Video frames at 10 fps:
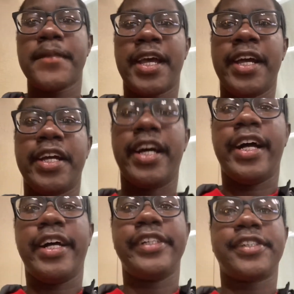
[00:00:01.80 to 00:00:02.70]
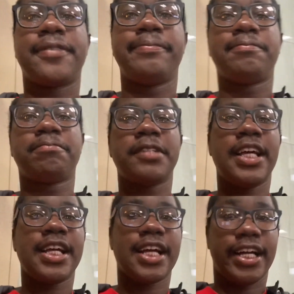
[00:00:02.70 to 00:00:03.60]
Hey
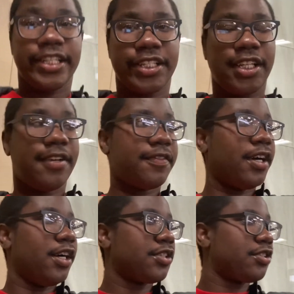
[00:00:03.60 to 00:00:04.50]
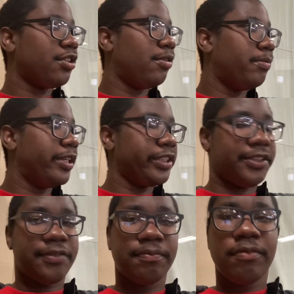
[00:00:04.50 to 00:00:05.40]
guys, love y'all so much.
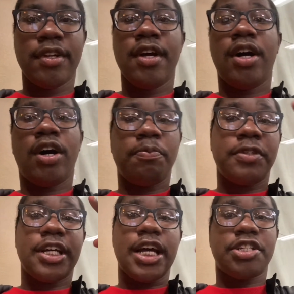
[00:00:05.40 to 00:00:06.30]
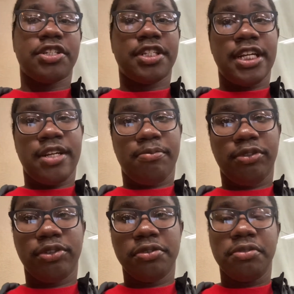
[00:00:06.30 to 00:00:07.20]
Hope you guys are staying
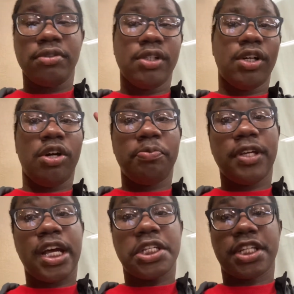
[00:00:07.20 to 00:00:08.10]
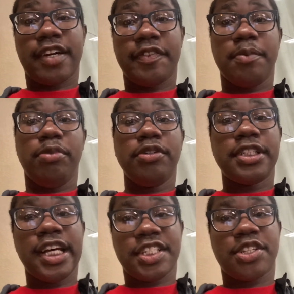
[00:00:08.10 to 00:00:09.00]
blue. Hope you guys are having a
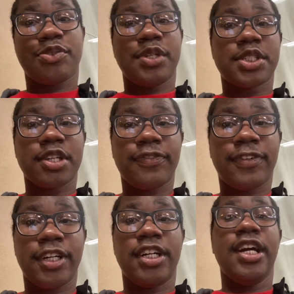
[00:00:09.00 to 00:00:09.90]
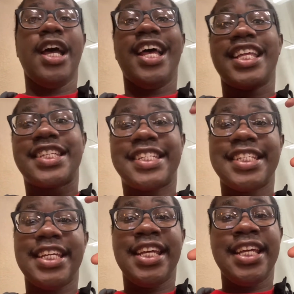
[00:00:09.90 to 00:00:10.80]
blue-tastic week so far.
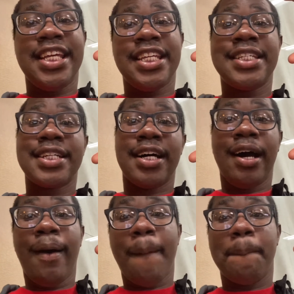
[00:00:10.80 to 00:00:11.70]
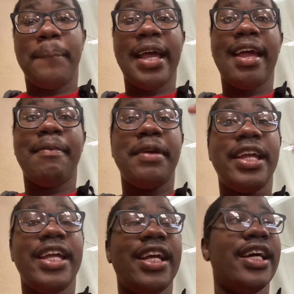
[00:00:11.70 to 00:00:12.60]
C's up,
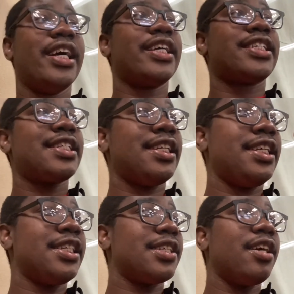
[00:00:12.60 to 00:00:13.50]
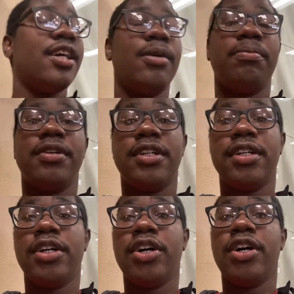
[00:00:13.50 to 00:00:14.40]
baby. C's up.
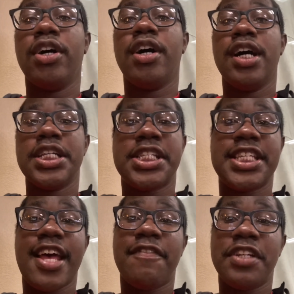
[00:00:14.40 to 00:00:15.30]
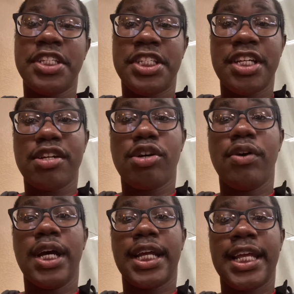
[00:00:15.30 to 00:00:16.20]

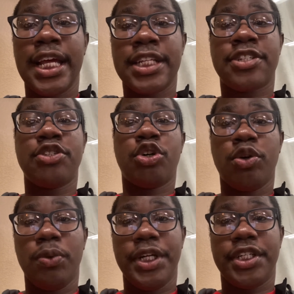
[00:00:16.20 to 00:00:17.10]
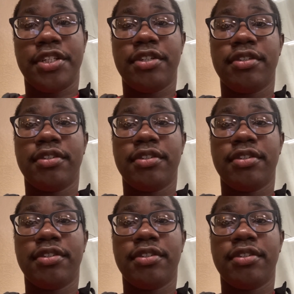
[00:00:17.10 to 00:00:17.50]
7-0 against Norwich.